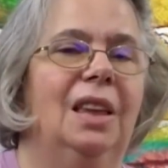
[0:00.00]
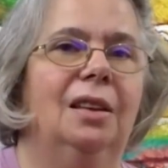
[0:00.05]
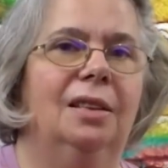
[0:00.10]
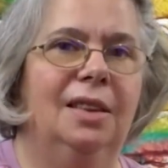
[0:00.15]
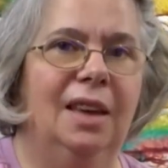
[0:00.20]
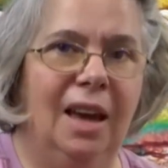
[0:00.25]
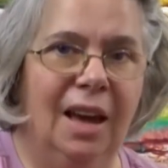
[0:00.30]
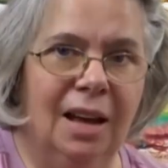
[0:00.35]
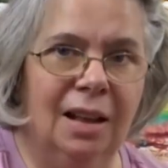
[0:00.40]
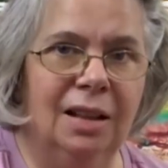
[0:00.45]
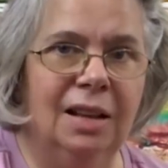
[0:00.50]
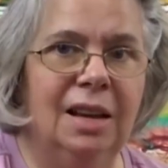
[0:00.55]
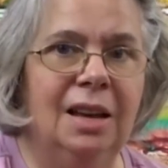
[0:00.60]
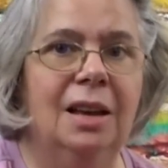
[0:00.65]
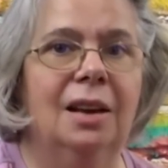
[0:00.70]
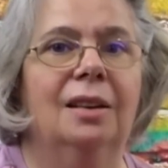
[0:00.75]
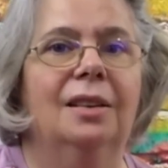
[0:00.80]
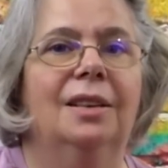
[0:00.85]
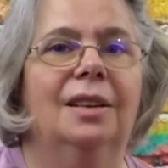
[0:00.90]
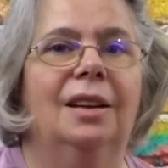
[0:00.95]

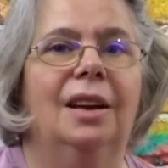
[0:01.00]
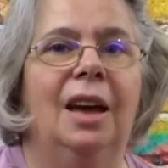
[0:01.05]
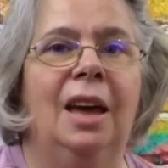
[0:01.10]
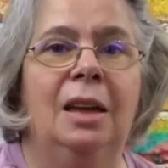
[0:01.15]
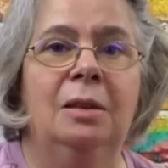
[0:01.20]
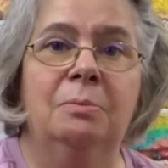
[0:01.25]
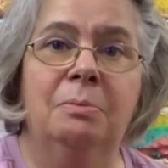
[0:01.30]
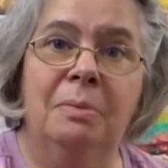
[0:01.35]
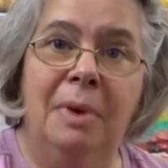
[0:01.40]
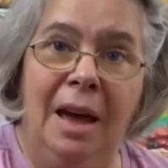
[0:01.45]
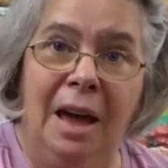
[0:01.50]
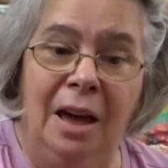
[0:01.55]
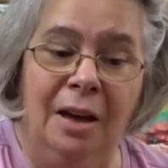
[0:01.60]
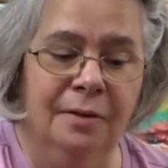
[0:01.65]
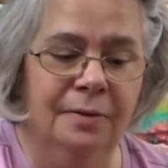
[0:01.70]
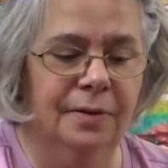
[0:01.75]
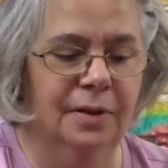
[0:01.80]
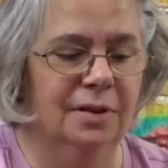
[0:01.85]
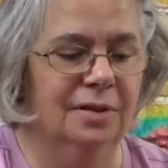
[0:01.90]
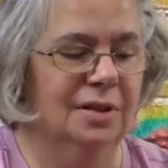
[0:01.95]
Kelly and
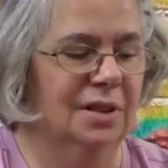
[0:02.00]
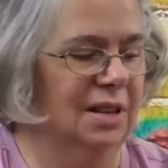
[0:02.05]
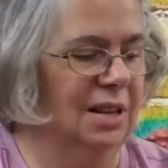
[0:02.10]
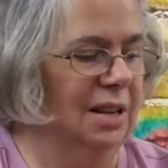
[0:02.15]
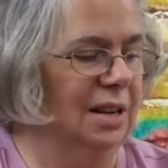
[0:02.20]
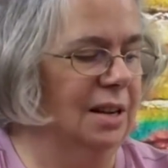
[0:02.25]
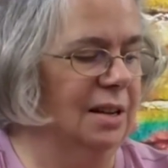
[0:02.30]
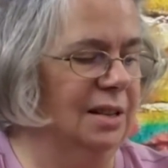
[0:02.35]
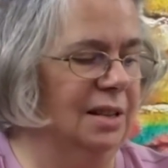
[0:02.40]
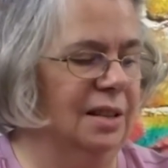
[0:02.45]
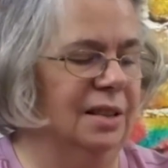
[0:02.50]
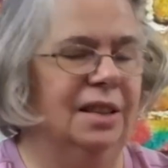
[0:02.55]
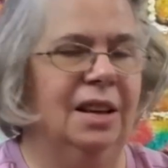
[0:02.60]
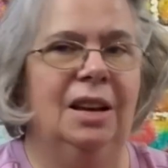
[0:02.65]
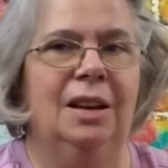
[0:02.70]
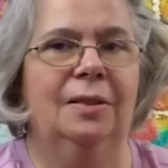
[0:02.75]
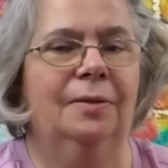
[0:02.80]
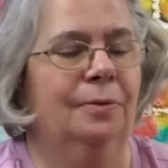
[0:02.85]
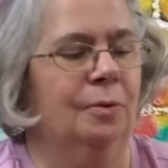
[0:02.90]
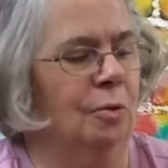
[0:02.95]
Bev to
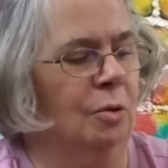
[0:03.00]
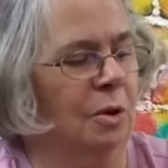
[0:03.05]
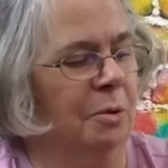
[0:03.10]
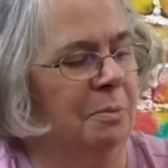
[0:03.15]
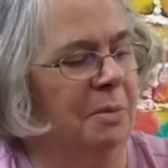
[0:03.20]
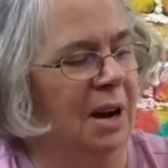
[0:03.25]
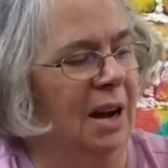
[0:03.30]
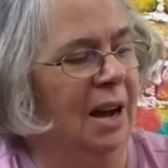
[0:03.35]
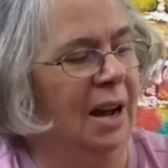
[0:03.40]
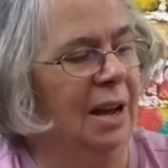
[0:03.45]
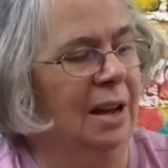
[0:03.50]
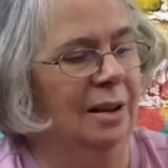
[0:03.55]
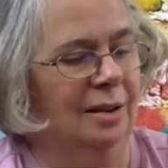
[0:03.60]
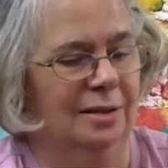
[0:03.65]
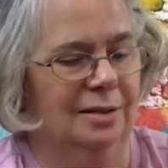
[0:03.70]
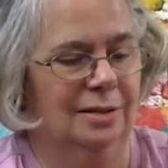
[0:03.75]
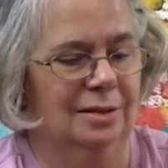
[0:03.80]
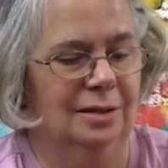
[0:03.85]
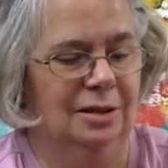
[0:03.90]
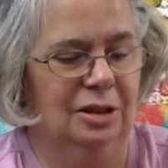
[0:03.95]
thank for my
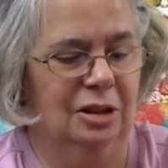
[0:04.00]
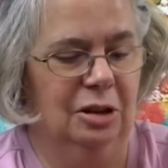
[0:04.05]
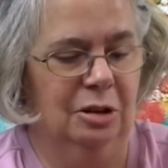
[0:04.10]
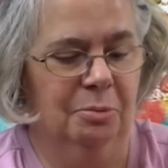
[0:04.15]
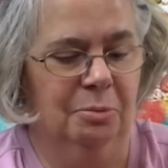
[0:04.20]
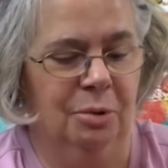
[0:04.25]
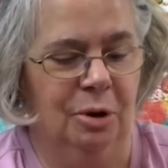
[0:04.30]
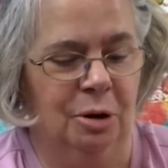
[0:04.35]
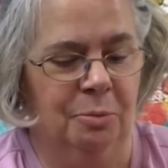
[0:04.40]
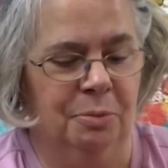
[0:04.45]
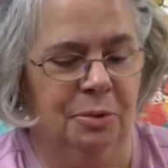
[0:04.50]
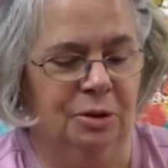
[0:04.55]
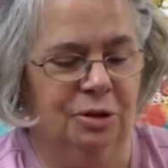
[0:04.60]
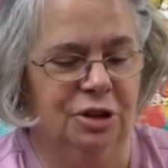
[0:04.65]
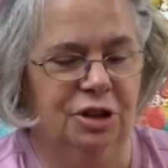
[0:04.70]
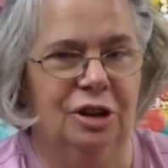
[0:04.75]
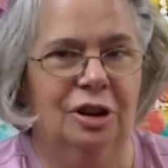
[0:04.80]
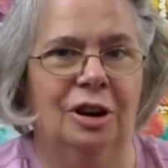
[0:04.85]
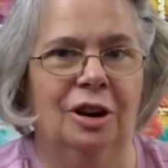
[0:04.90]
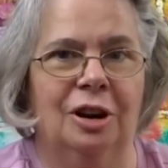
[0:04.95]
purple
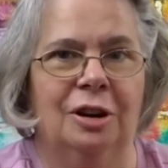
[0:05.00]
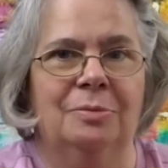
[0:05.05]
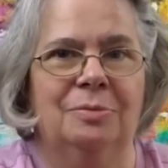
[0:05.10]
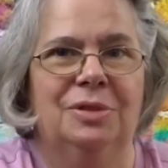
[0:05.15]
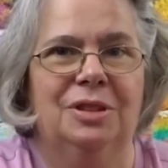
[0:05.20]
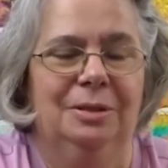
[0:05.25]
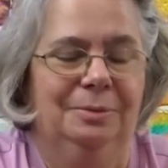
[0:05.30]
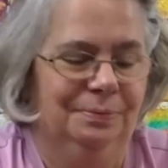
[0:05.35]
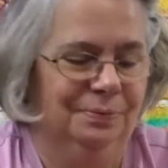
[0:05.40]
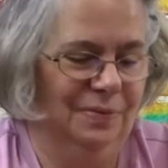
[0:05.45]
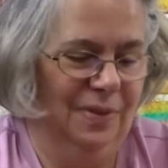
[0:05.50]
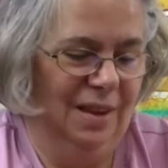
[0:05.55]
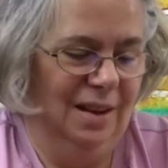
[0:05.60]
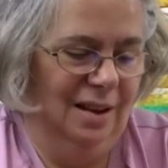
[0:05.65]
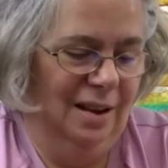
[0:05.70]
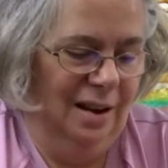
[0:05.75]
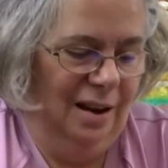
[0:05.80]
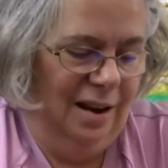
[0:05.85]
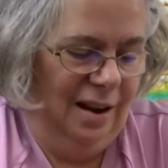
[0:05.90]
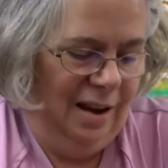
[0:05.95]
charms.
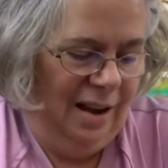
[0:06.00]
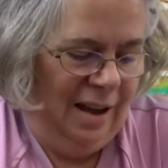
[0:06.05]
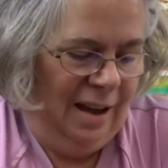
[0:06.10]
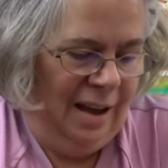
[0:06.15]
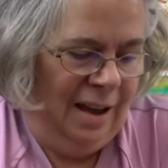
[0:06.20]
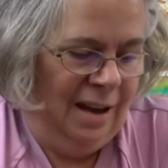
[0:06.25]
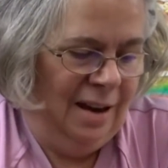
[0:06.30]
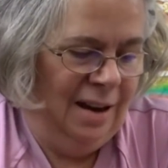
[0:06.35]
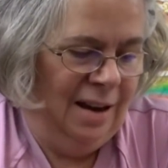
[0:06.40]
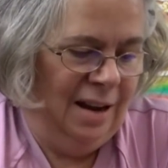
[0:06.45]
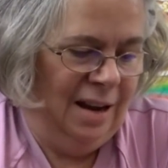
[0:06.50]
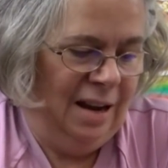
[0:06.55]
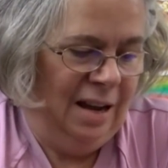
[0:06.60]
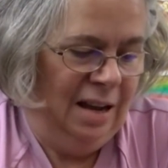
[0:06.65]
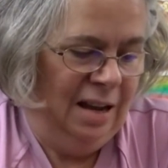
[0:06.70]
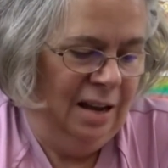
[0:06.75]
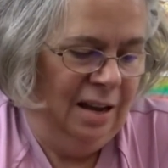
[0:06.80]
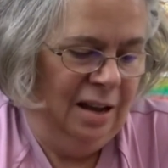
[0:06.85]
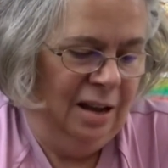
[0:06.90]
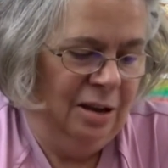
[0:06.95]
And
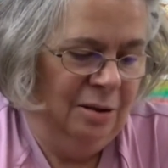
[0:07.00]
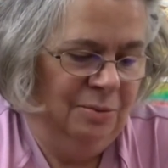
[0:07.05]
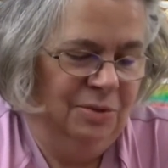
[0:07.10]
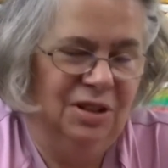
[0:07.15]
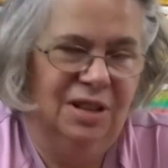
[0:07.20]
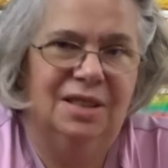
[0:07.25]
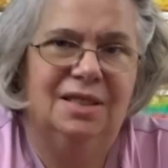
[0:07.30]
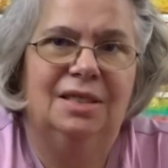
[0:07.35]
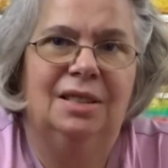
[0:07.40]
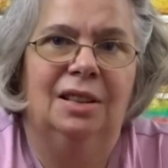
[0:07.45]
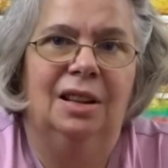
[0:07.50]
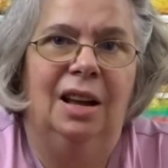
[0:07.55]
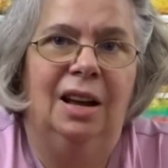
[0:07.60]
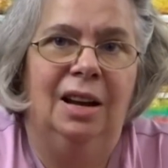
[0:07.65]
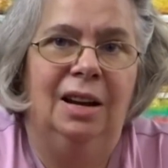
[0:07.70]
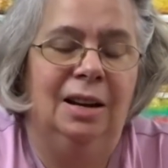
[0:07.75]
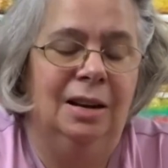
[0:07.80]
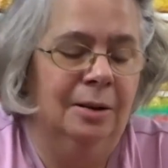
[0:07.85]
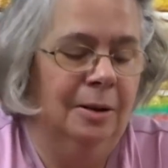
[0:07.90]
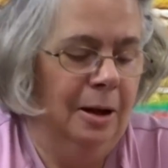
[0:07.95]
I am just
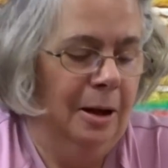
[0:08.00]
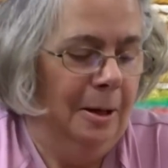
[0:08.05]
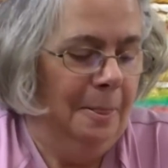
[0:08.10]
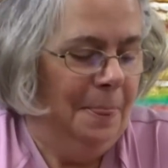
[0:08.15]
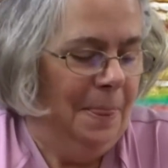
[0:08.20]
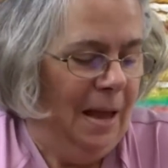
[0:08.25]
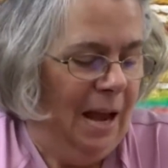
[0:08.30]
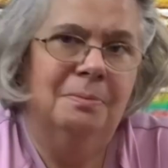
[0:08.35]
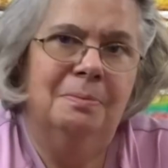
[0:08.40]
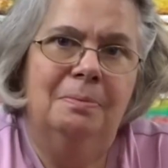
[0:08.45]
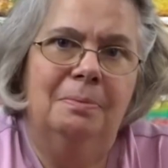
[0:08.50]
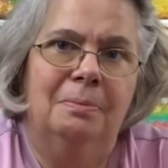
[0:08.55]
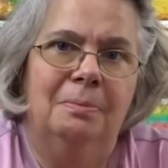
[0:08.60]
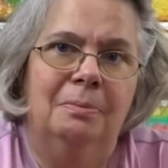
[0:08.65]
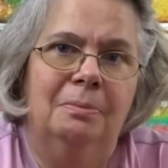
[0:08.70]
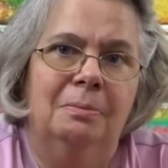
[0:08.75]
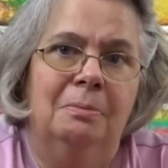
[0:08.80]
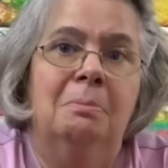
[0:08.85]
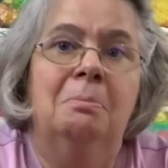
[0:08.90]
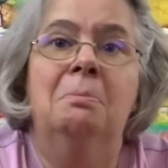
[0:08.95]
delighted.
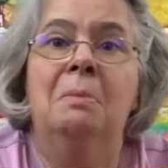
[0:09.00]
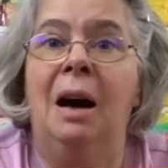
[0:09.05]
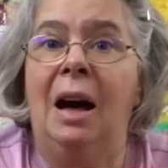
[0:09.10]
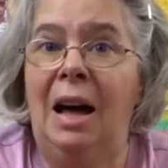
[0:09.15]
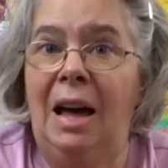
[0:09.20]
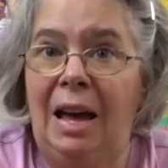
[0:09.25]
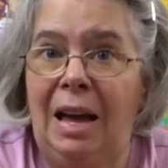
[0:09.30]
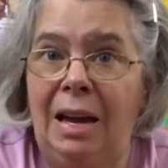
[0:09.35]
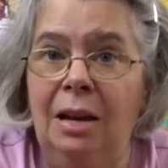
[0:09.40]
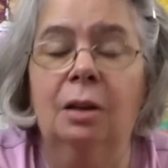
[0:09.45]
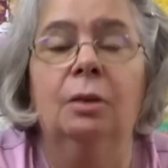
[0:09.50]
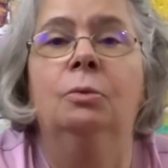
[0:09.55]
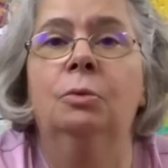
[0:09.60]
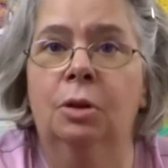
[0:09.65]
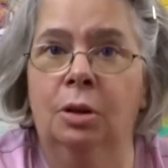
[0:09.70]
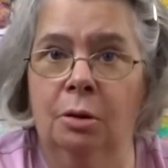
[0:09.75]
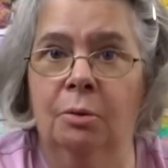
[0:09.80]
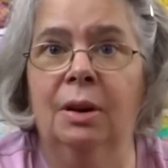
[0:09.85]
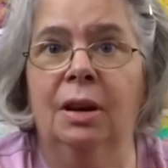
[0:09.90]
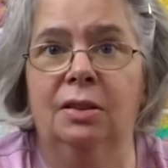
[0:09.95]
Mine
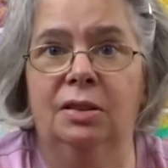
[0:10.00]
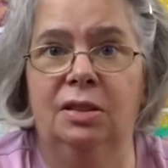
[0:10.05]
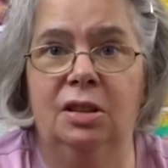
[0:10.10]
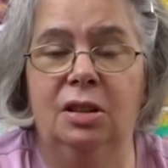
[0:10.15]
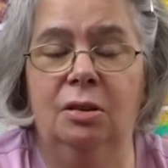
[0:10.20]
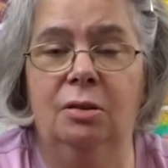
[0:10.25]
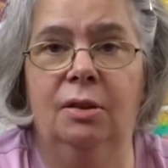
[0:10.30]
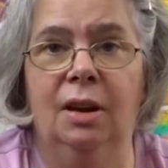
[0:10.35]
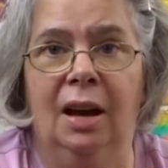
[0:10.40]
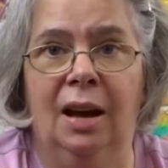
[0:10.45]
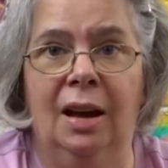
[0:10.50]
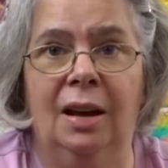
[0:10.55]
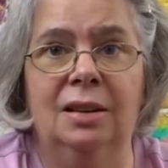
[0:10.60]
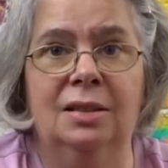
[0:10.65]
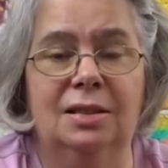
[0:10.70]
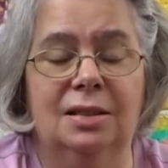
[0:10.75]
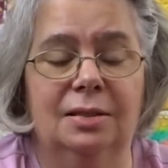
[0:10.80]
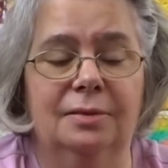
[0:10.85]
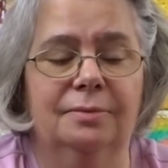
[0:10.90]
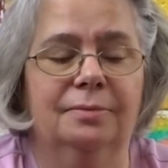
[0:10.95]
will go out to you
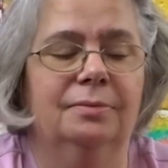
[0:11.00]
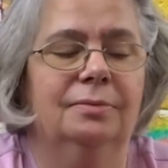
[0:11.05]
guys